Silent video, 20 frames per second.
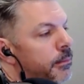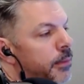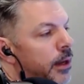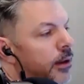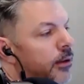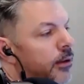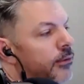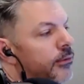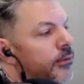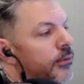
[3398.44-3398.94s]

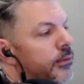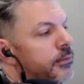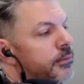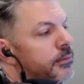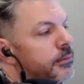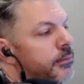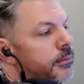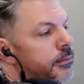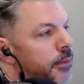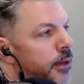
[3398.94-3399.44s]
Powerful,
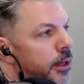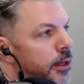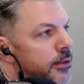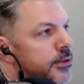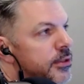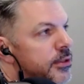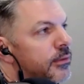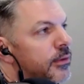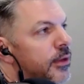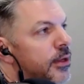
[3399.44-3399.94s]

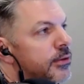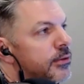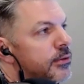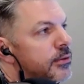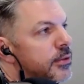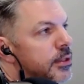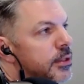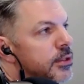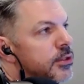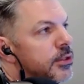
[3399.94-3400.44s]
positive
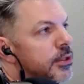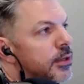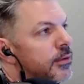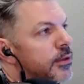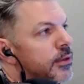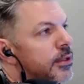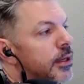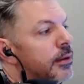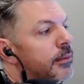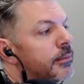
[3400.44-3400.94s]
lessons each and
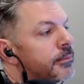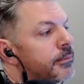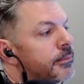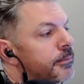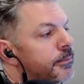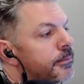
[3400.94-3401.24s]
every time.